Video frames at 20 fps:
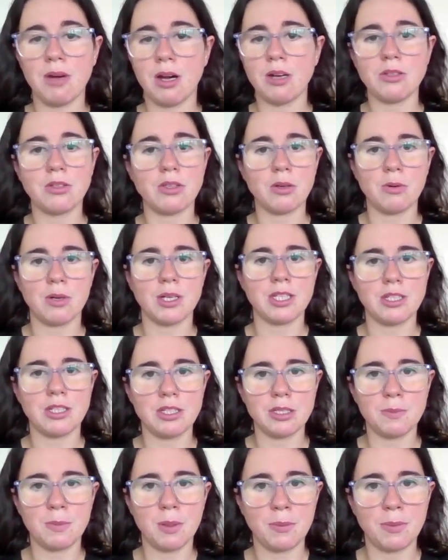ask
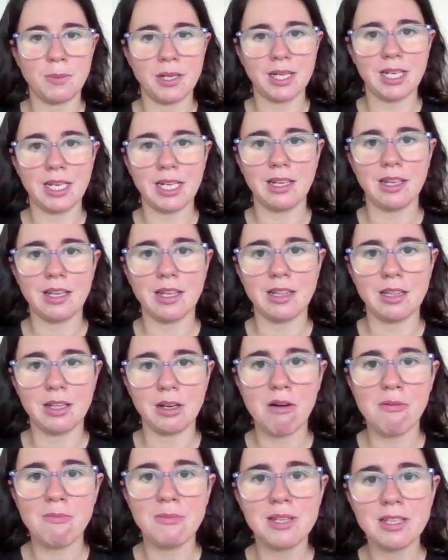questions publicly in
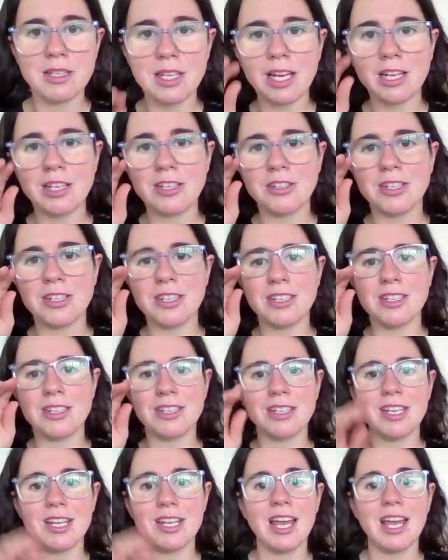the comment
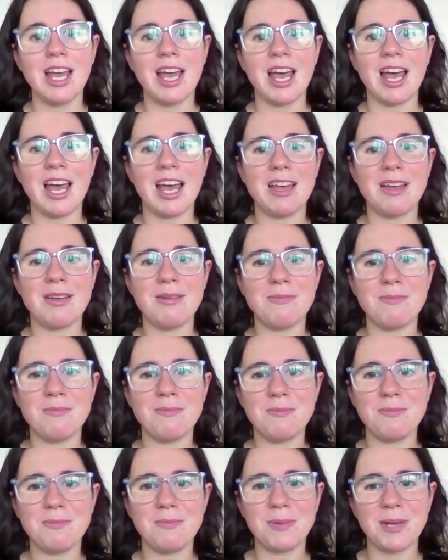section.
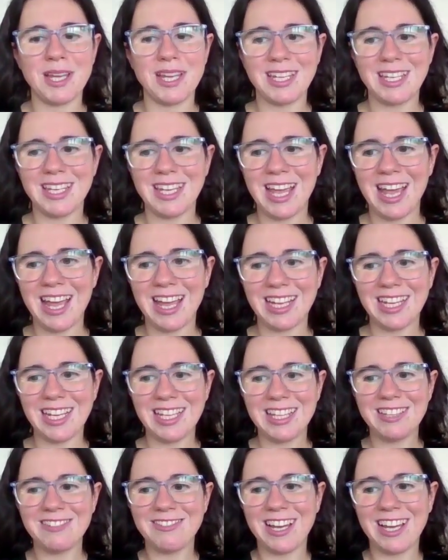But yeah,
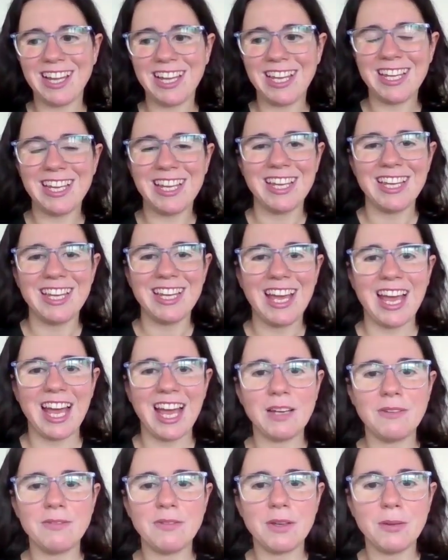either way,
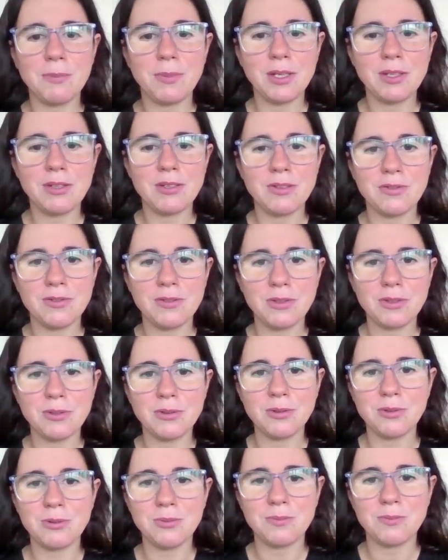have a
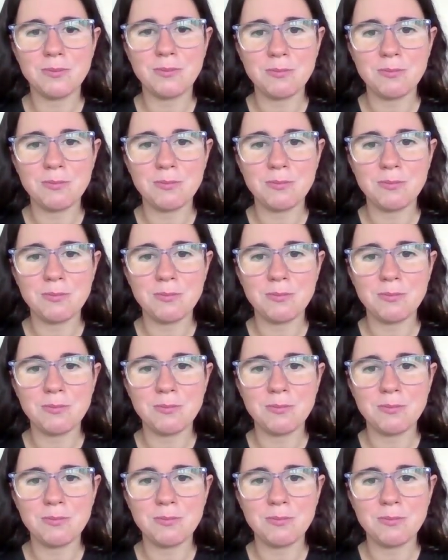beautiful